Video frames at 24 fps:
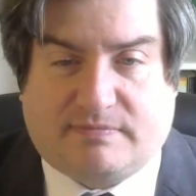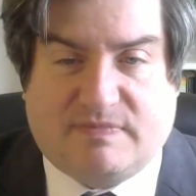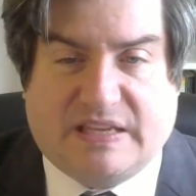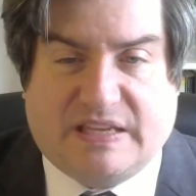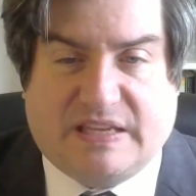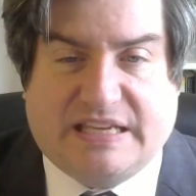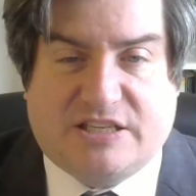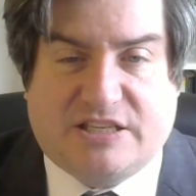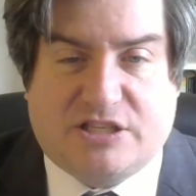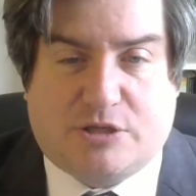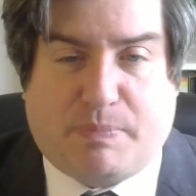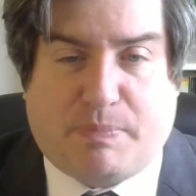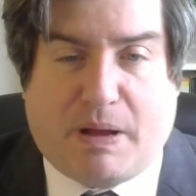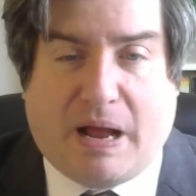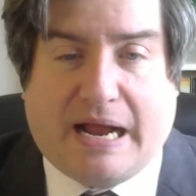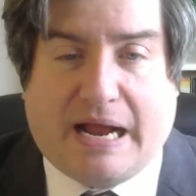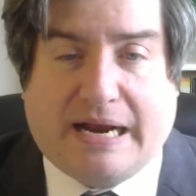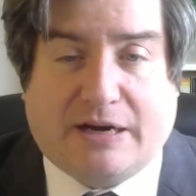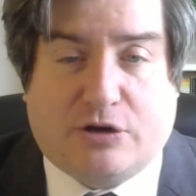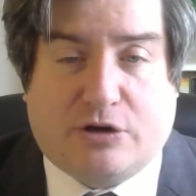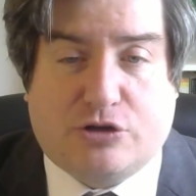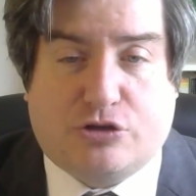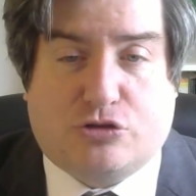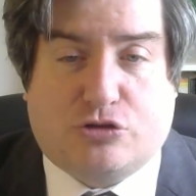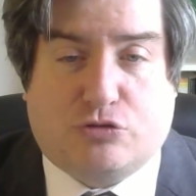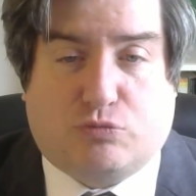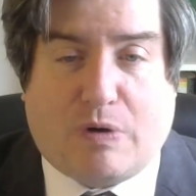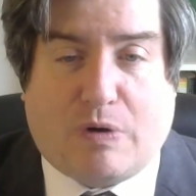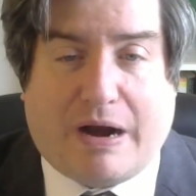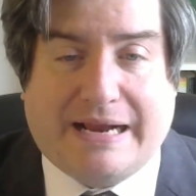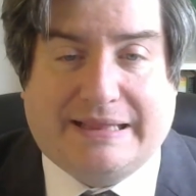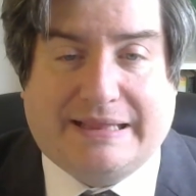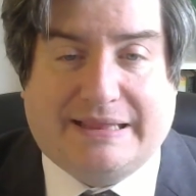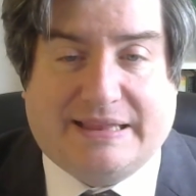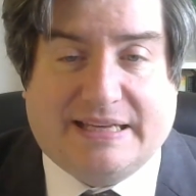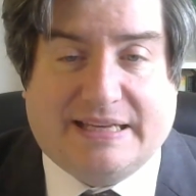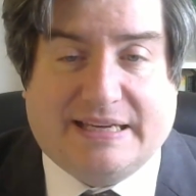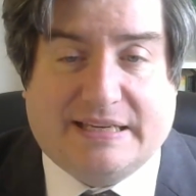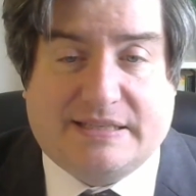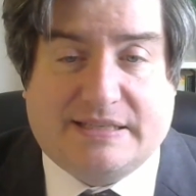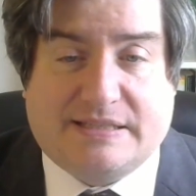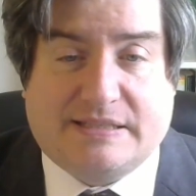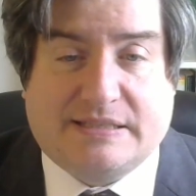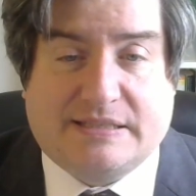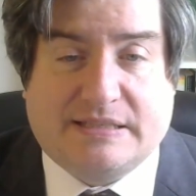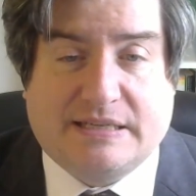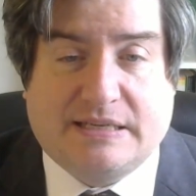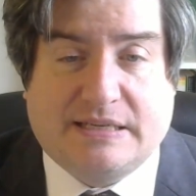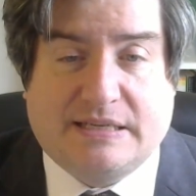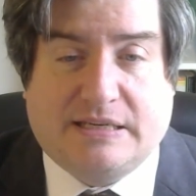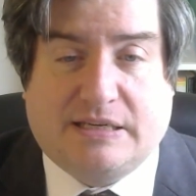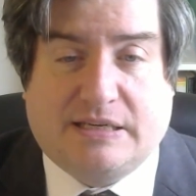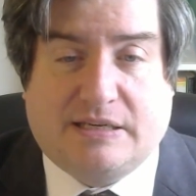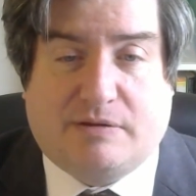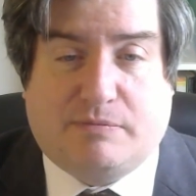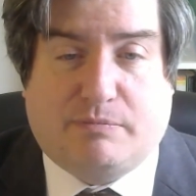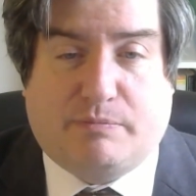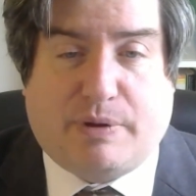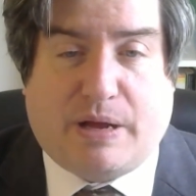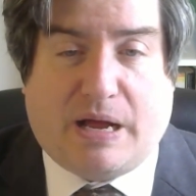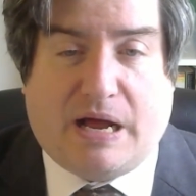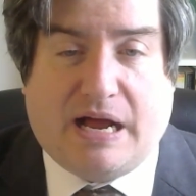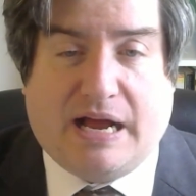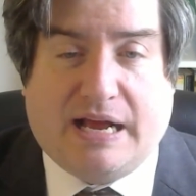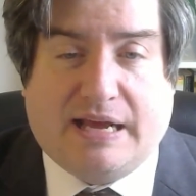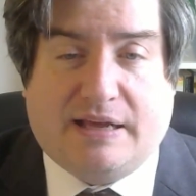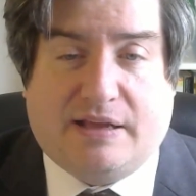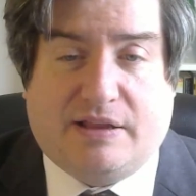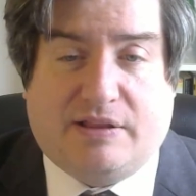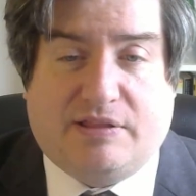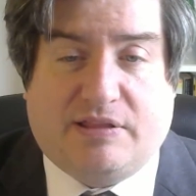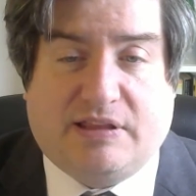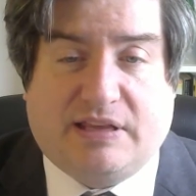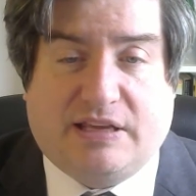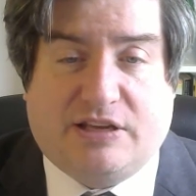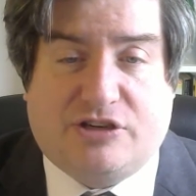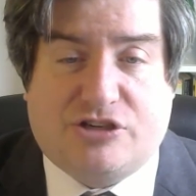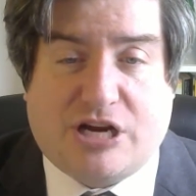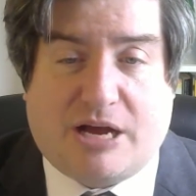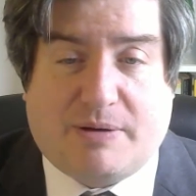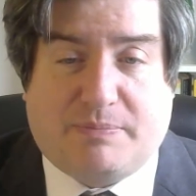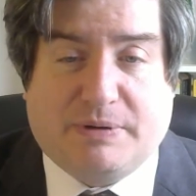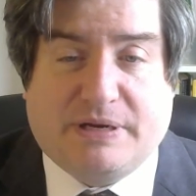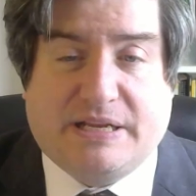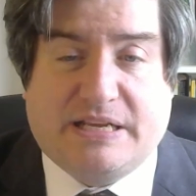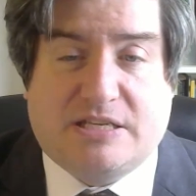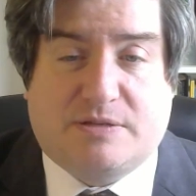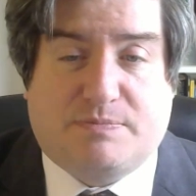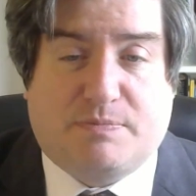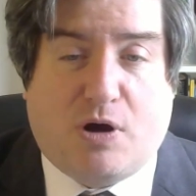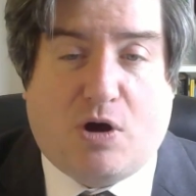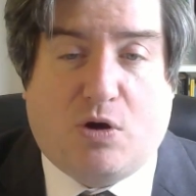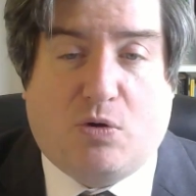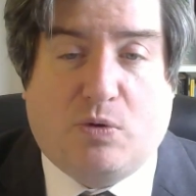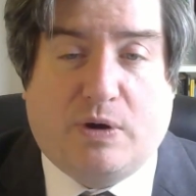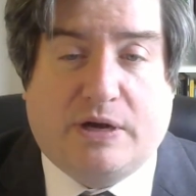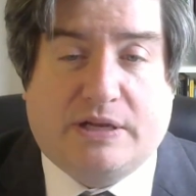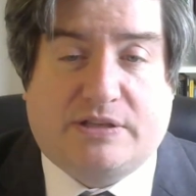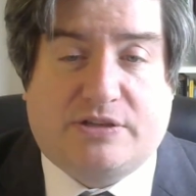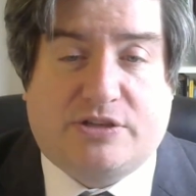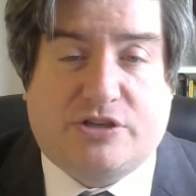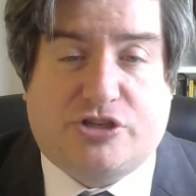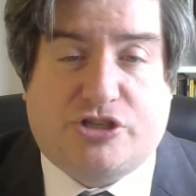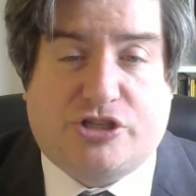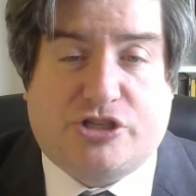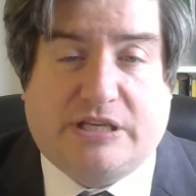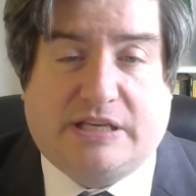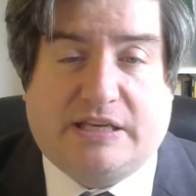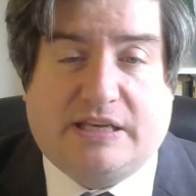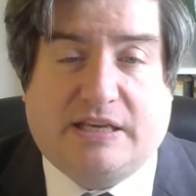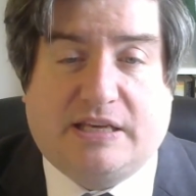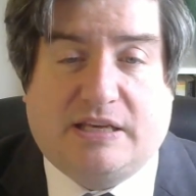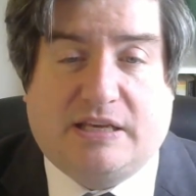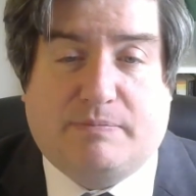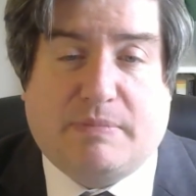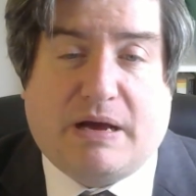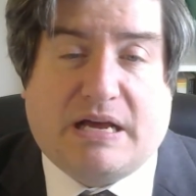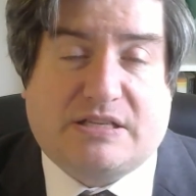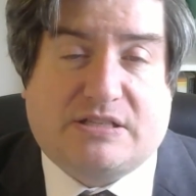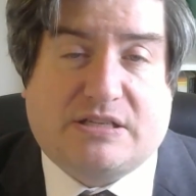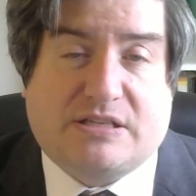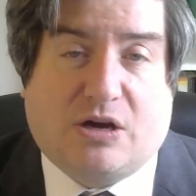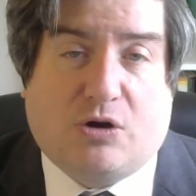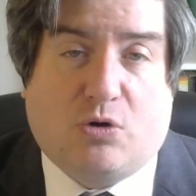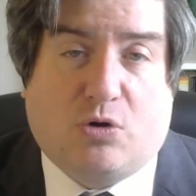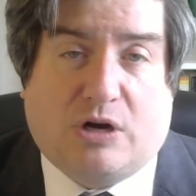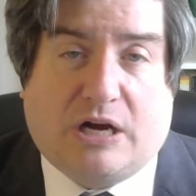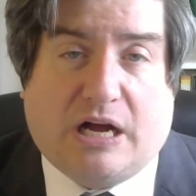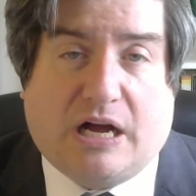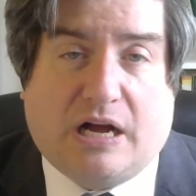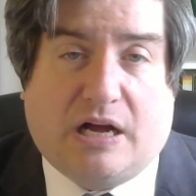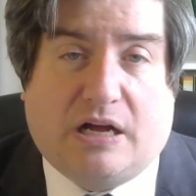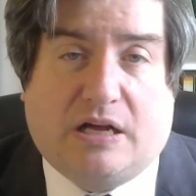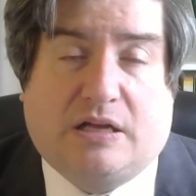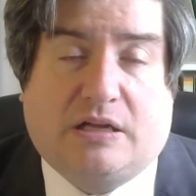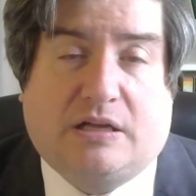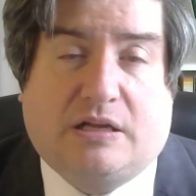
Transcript: inspired to write this by the Japanese poet Shiki Masaoka.